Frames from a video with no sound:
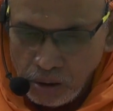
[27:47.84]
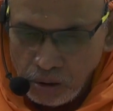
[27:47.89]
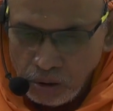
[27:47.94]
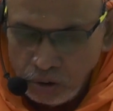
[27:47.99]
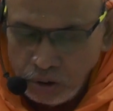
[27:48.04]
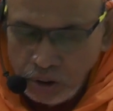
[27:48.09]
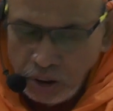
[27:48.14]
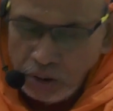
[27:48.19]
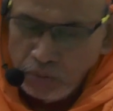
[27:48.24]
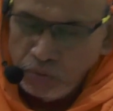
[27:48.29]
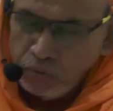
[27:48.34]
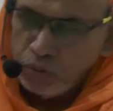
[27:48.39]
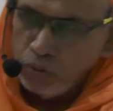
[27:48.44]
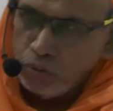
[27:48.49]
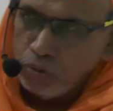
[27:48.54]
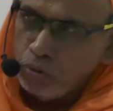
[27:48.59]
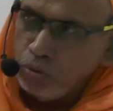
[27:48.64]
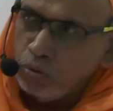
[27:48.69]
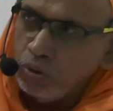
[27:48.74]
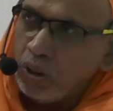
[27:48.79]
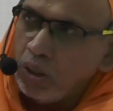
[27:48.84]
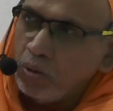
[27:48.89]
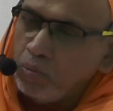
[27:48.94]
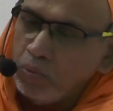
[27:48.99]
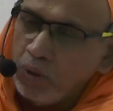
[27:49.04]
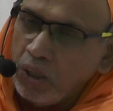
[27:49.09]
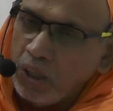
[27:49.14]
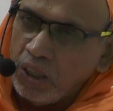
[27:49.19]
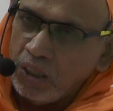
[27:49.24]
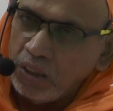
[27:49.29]
You see, if you do
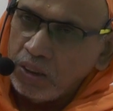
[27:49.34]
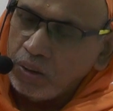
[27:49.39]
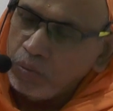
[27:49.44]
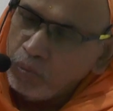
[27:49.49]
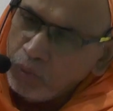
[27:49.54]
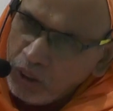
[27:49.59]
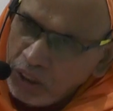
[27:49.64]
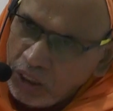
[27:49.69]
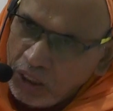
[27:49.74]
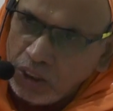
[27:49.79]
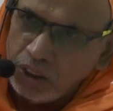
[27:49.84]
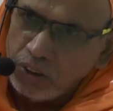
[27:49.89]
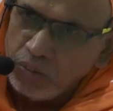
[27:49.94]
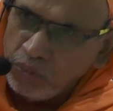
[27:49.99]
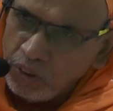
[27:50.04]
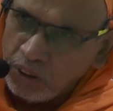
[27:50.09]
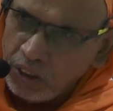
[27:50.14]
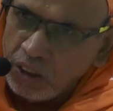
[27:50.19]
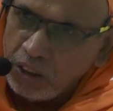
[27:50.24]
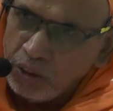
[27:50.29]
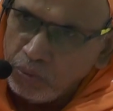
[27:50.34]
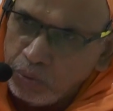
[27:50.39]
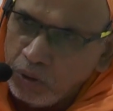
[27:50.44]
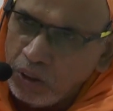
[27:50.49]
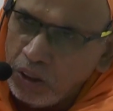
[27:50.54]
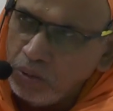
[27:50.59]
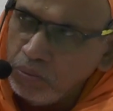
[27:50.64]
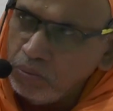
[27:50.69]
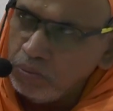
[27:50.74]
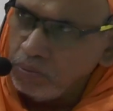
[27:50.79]
karma, somebody else will get
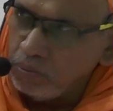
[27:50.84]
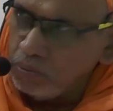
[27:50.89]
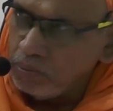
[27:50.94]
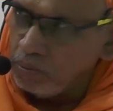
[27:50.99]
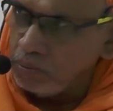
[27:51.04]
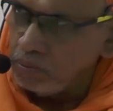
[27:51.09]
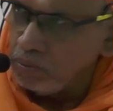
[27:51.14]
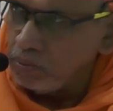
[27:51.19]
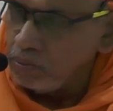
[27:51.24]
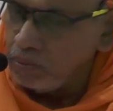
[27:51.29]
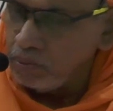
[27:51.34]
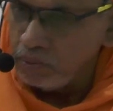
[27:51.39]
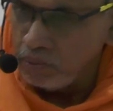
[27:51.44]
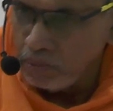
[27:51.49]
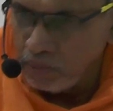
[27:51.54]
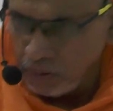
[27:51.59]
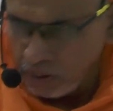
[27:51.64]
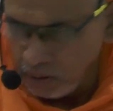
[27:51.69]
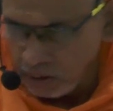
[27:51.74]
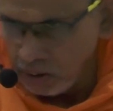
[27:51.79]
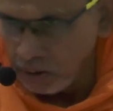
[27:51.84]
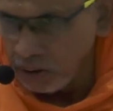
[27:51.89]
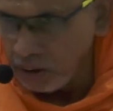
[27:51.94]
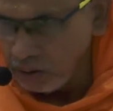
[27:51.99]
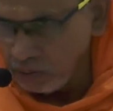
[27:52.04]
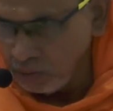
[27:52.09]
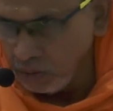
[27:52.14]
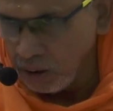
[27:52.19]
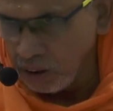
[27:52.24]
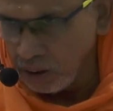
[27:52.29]
phalam. Is
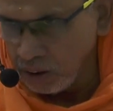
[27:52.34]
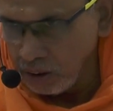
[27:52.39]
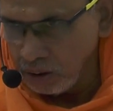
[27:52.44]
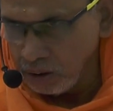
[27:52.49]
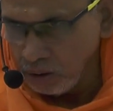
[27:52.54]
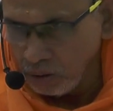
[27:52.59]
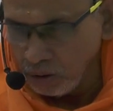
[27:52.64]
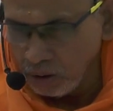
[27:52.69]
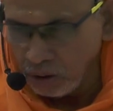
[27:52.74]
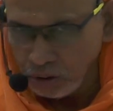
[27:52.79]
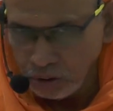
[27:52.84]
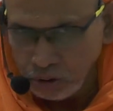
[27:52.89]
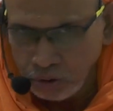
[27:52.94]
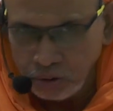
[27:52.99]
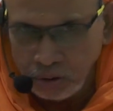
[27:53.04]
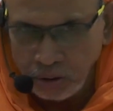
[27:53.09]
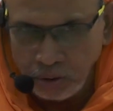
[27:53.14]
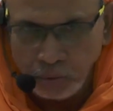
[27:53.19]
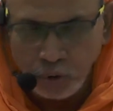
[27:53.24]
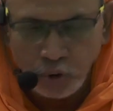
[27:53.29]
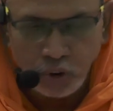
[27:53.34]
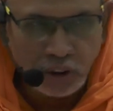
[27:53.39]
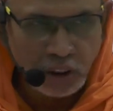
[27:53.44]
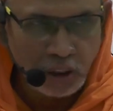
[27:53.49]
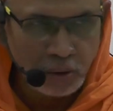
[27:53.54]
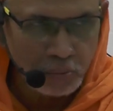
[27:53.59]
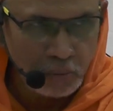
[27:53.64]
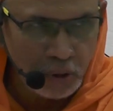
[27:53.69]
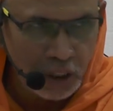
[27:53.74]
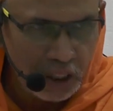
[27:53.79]
that what you understood about
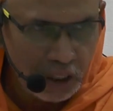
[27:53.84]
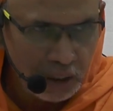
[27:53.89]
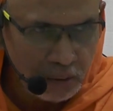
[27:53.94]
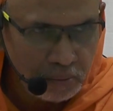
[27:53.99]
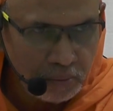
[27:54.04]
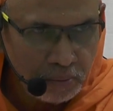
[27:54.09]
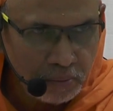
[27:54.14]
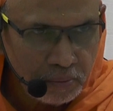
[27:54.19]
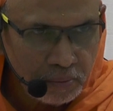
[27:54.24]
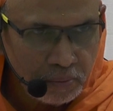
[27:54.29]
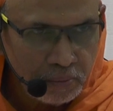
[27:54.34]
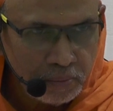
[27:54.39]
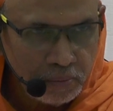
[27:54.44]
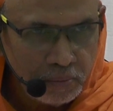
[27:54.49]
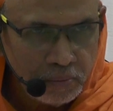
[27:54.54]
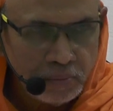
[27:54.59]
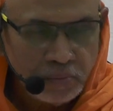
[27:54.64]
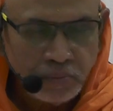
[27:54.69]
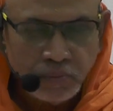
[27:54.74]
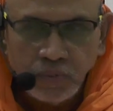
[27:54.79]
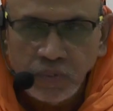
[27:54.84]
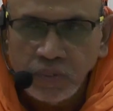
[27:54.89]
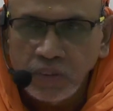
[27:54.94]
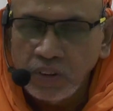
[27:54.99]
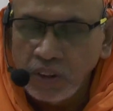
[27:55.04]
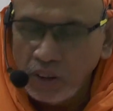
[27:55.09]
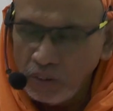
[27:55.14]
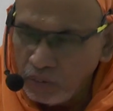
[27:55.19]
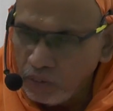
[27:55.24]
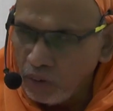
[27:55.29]
karma?
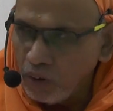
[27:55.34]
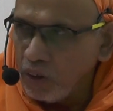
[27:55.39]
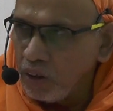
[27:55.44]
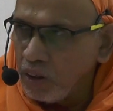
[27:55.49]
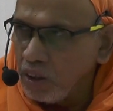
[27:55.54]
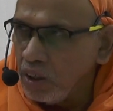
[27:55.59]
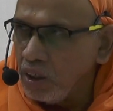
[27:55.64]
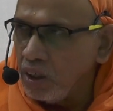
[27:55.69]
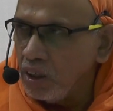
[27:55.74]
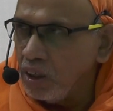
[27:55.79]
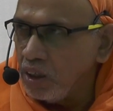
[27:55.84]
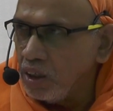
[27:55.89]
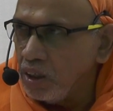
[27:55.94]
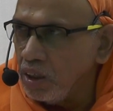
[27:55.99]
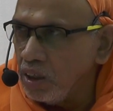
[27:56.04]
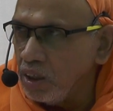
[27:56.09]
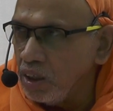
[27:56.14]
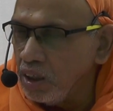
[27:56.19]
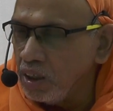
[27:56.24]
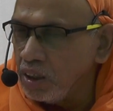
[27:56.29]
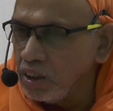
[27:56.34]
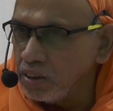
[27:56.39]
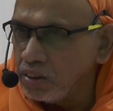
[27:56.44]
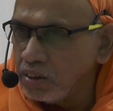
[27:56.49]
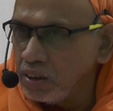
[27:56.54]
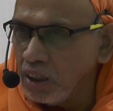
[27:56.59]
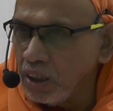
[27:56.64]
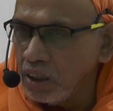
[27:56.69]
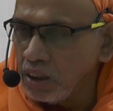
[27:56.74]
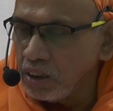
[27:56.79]
Therefore, let us
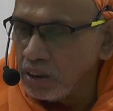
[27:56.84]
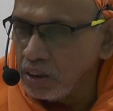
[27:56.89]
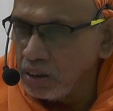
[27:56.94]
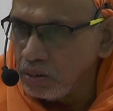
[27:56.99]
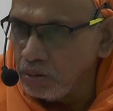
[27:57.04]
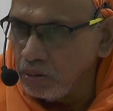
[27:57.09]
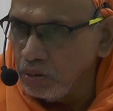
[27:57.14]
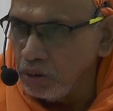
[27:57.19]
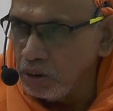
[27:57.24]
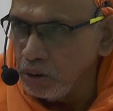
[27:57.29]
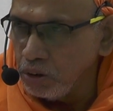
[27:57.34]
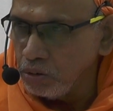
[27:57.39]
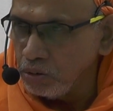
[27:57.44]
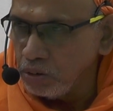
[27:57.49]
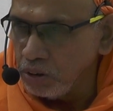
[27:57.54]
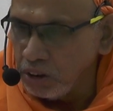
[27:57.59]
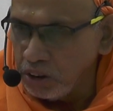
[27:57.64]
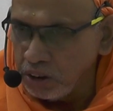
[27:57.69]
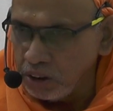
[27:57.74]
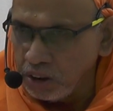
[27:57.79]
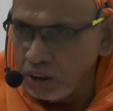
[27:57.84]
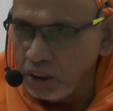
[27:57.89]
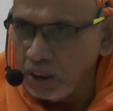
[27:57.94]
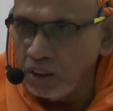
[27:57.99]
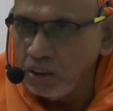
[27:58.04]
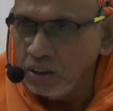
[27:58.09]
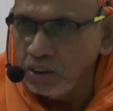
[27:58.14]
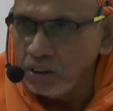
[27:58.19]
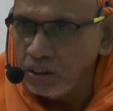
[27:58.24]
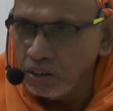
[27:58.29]
not go into the
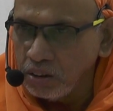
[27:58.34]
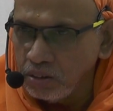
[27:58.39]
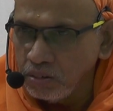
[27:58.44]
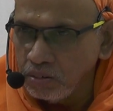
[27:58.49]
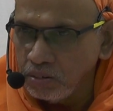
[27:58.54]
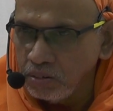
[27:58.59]
details.